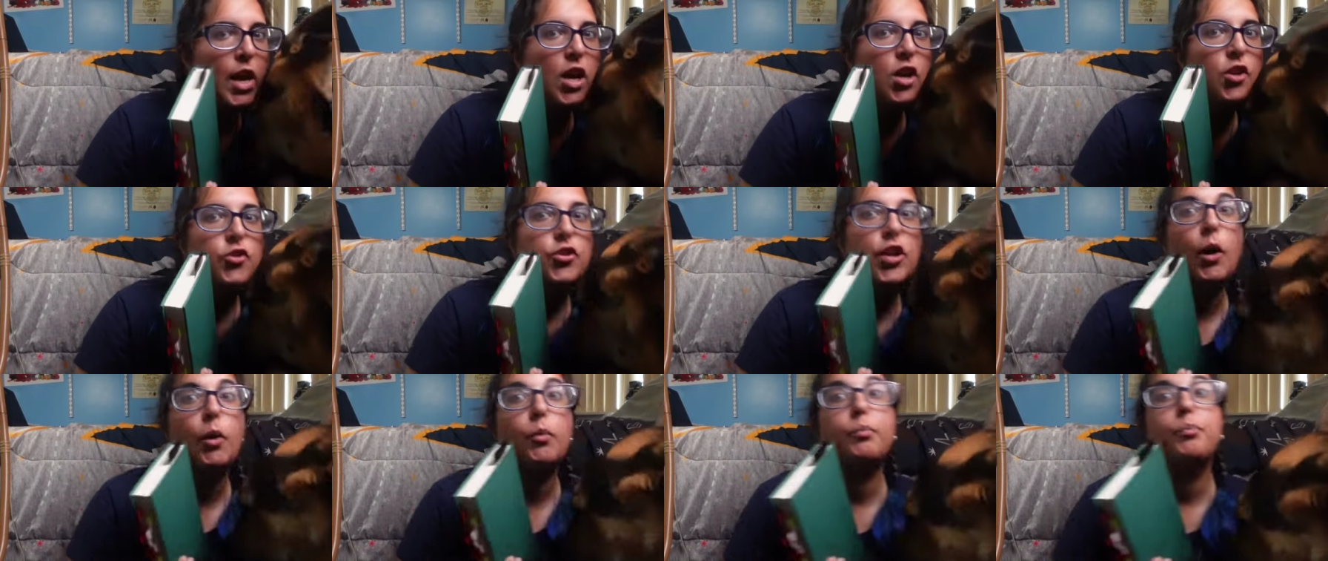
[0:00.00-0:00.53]

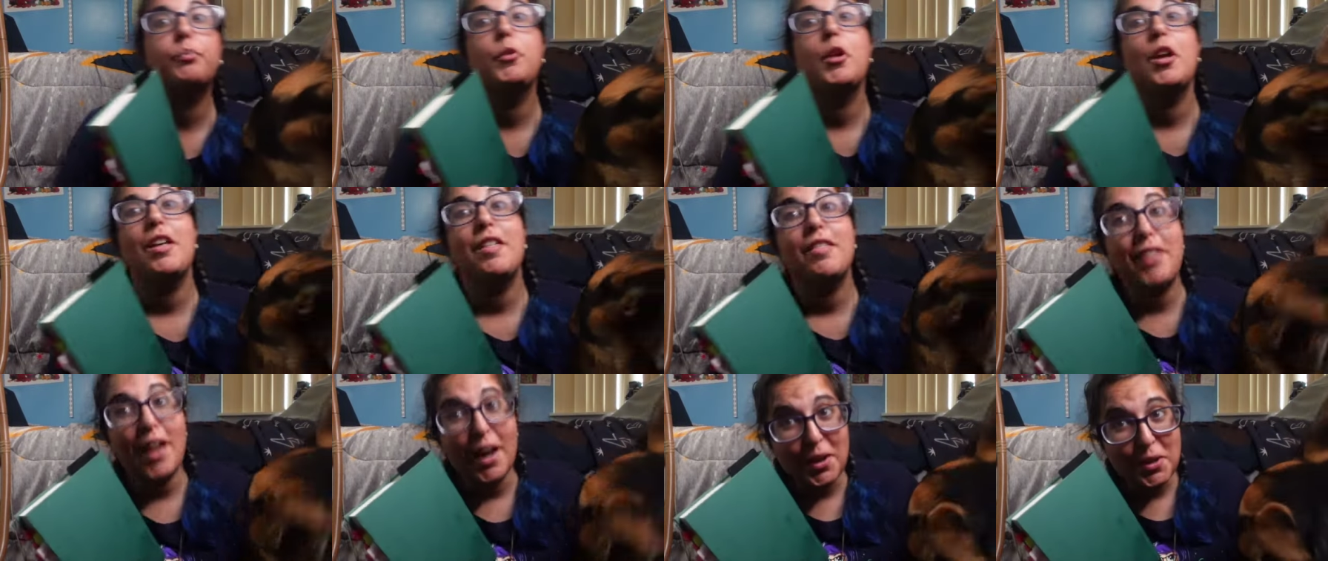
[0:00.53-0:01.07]
So,
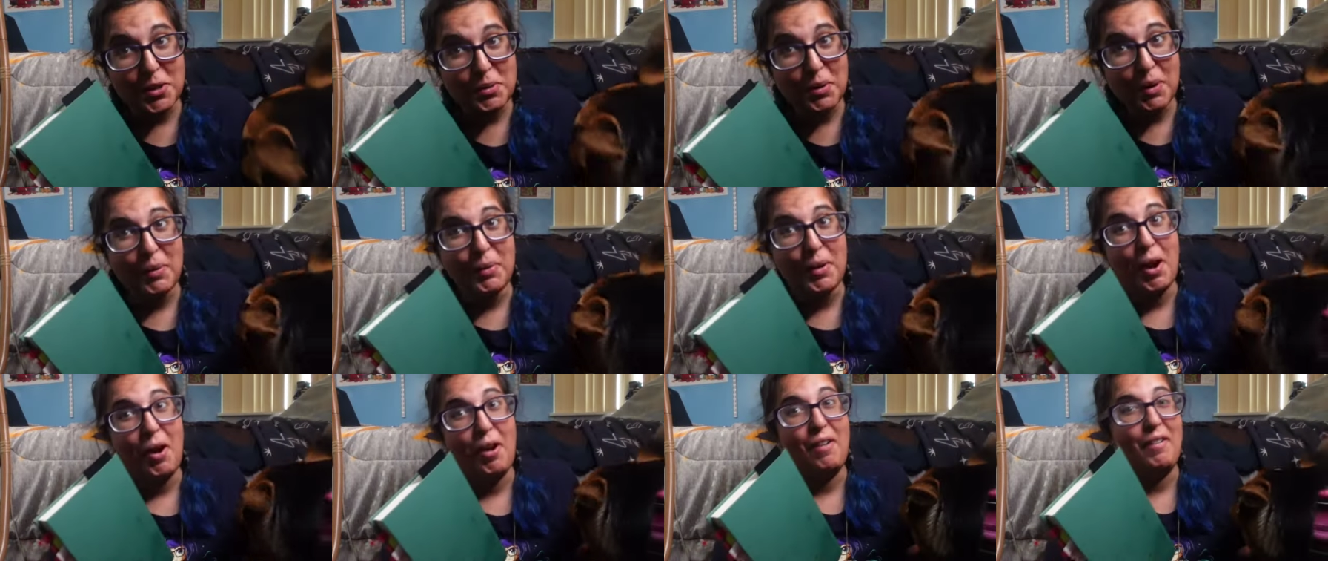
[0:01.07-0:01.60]
that is where
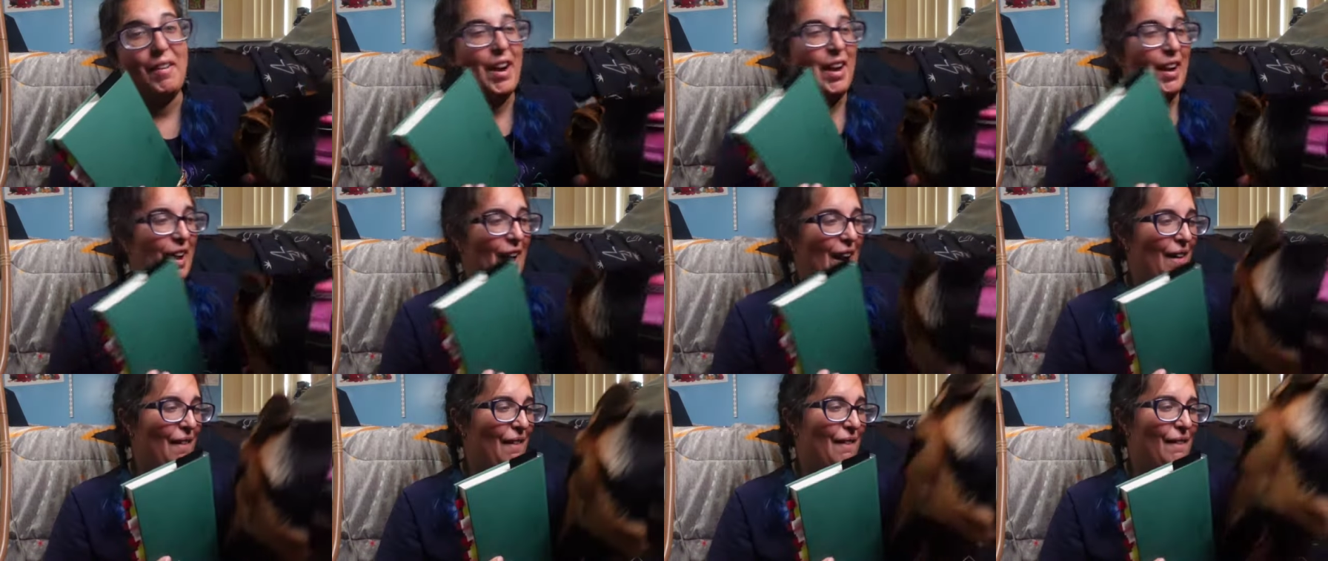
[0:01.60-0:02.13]
we are right
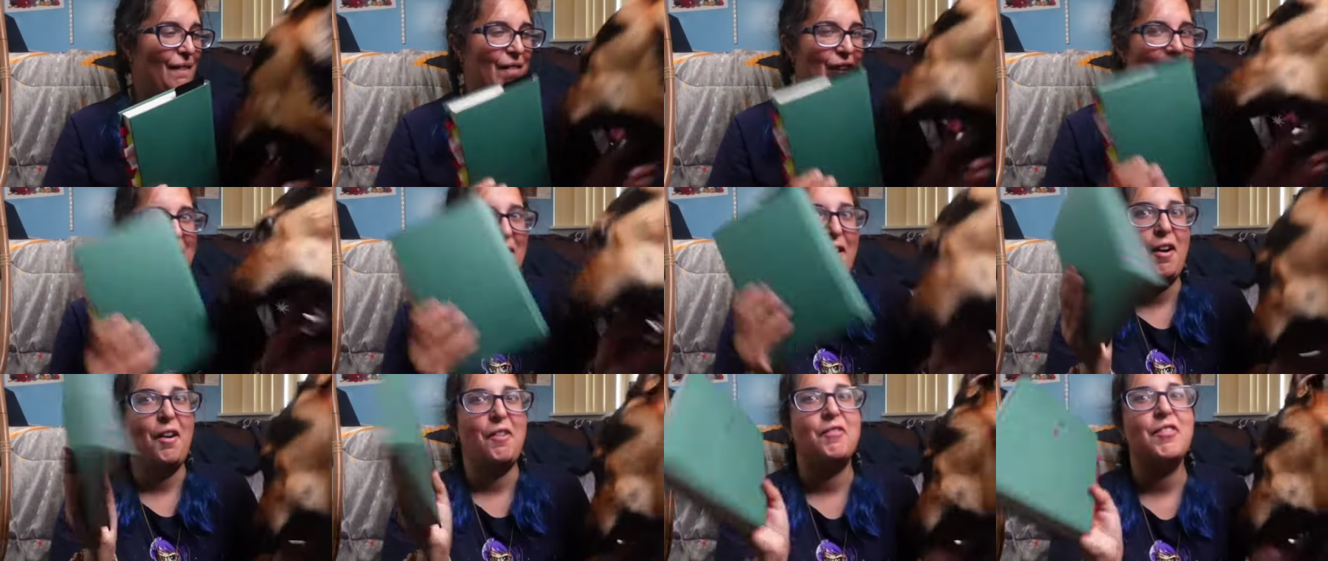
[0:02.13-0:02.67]
now.
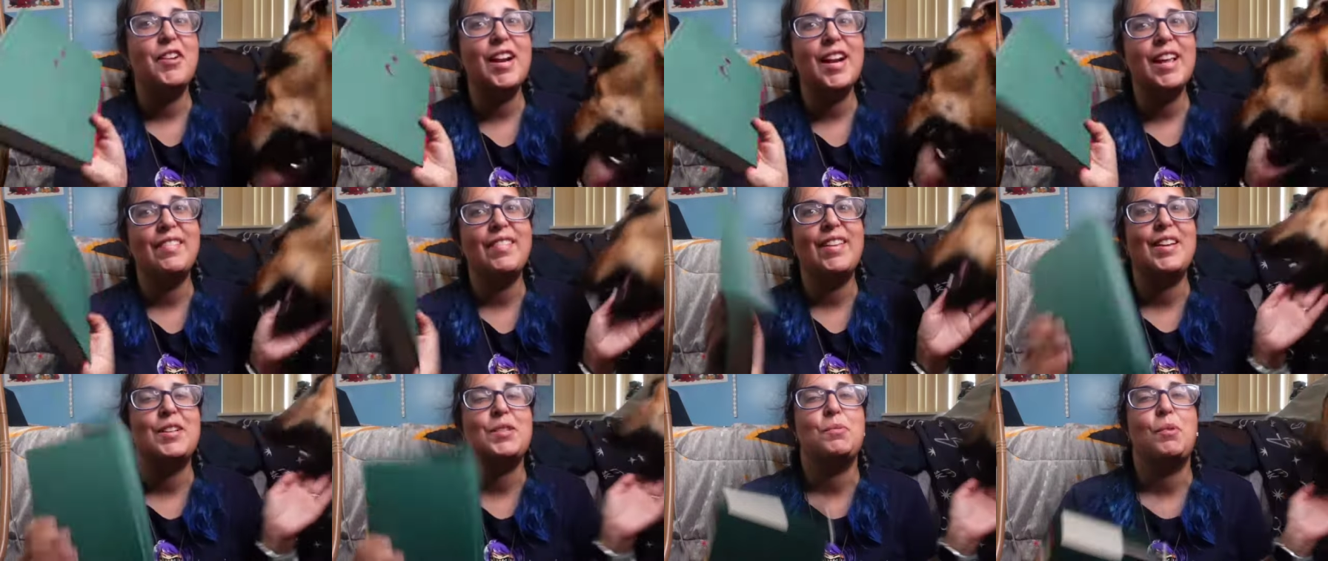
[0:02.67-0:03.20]
We are
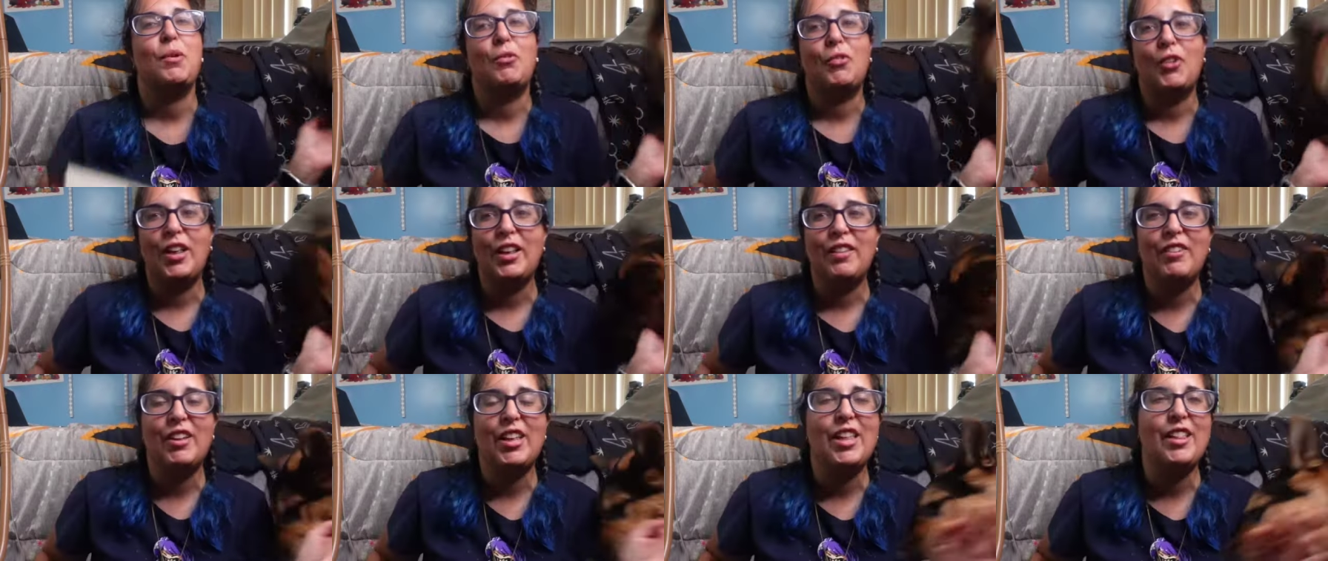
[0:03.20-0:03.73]
reading this. We're
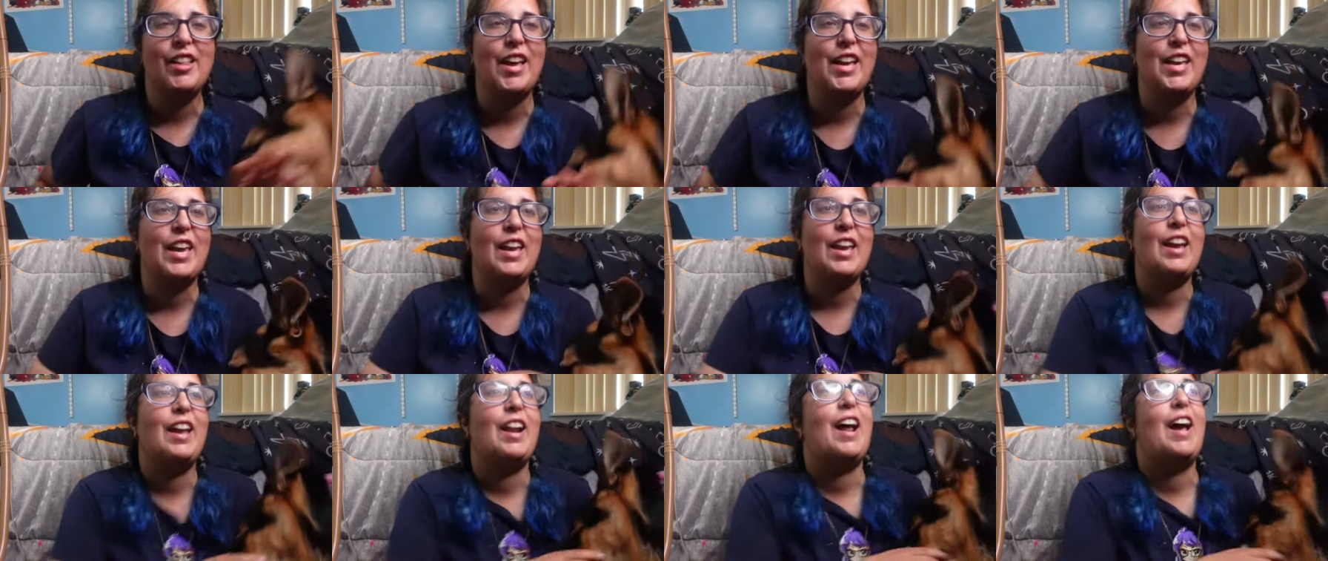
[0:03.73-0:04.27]
really, really
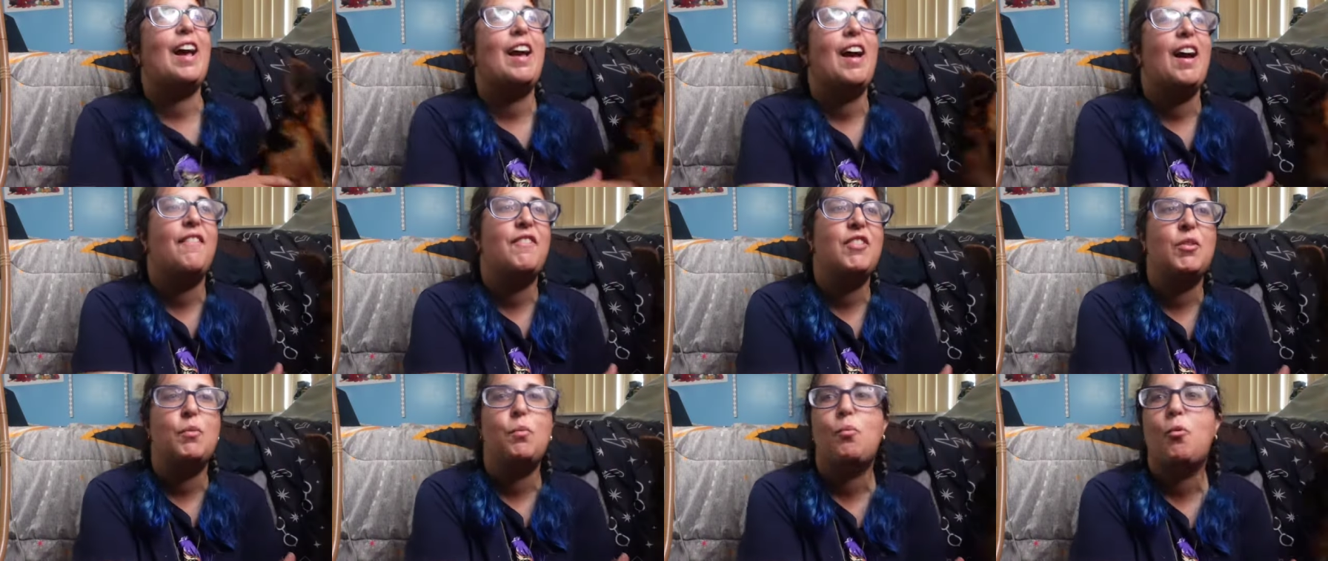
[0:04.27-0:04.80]
liking it. I
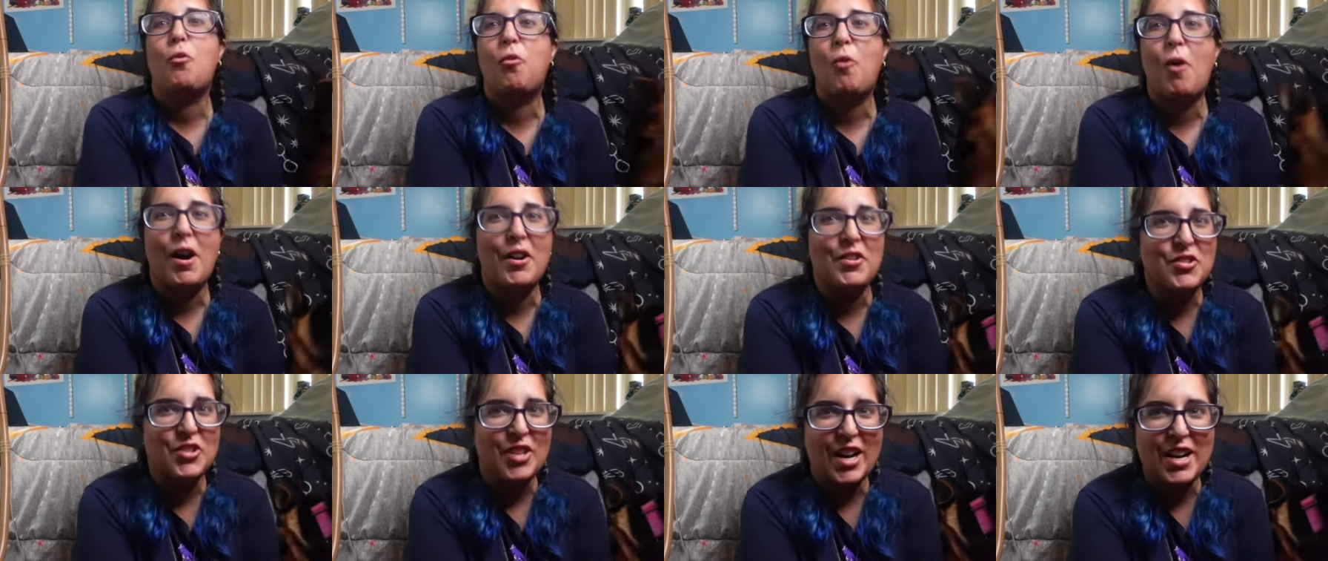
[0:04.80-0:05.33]
haven't
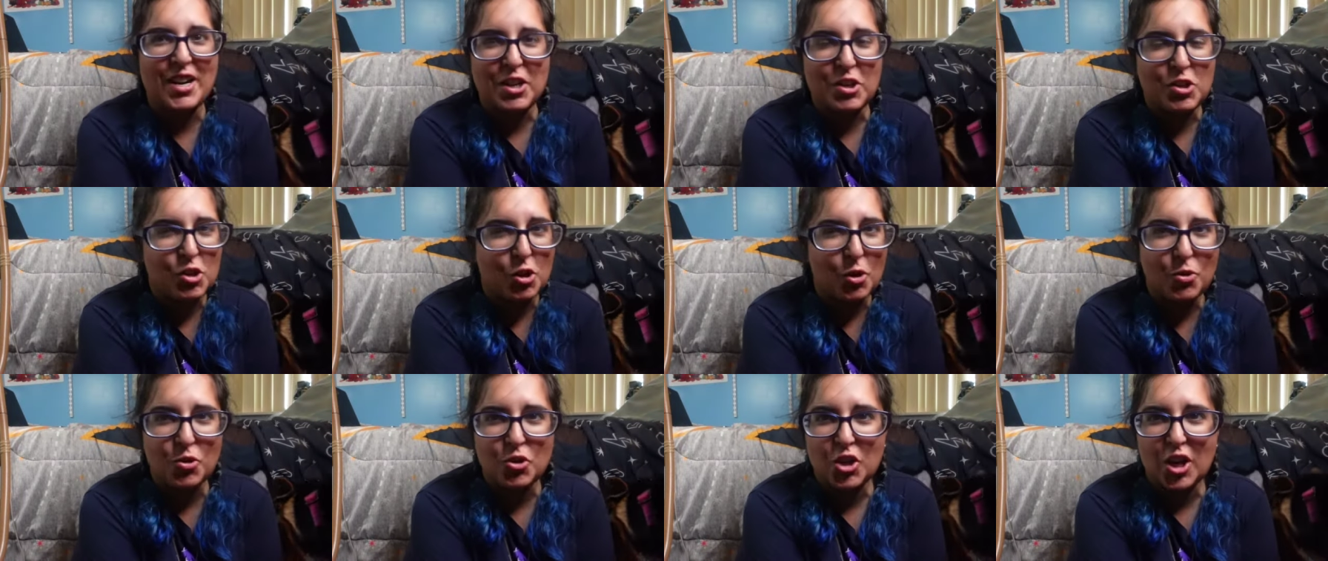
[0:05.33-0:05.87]
watched any
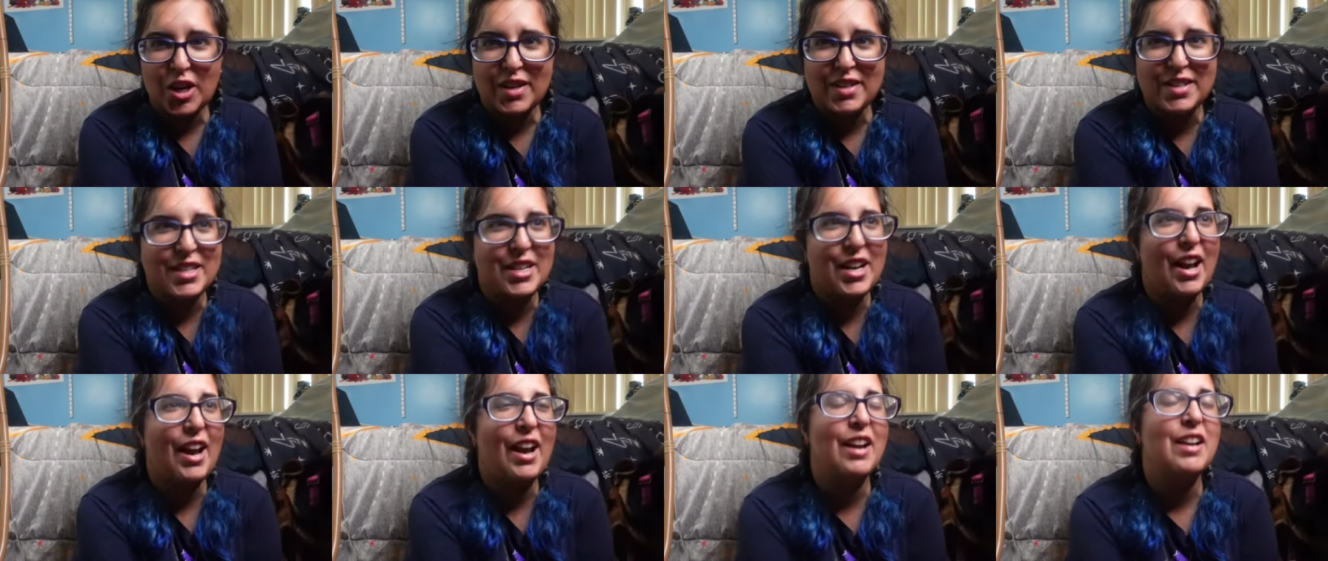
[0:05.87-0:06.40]
shows yet
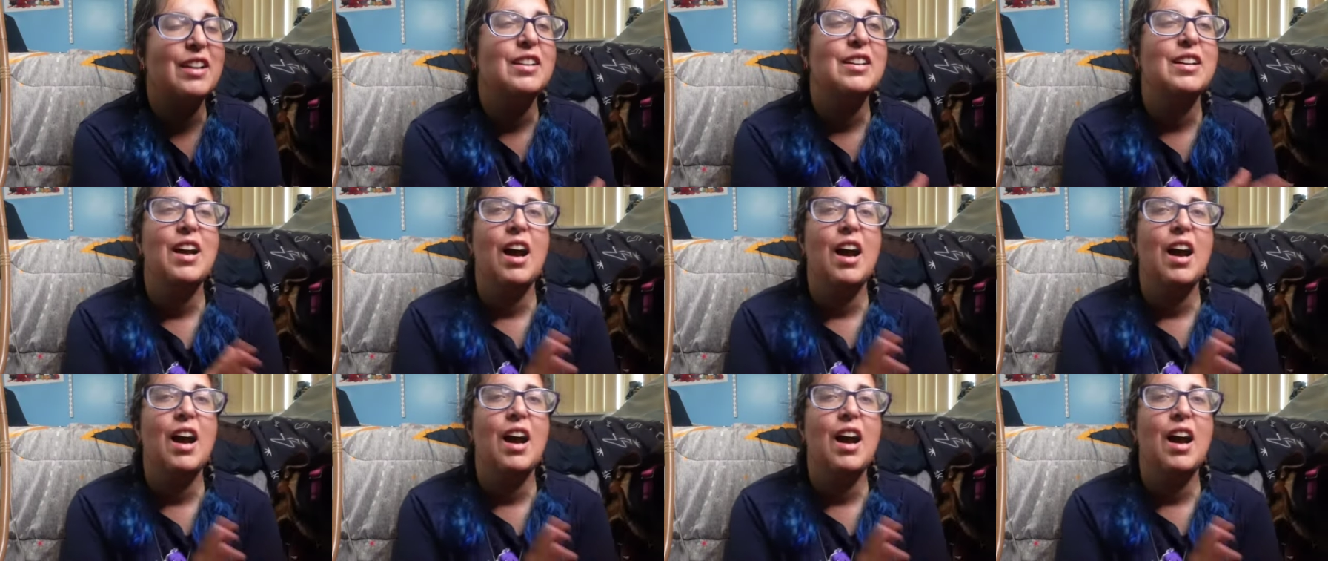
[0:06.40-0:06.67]
today.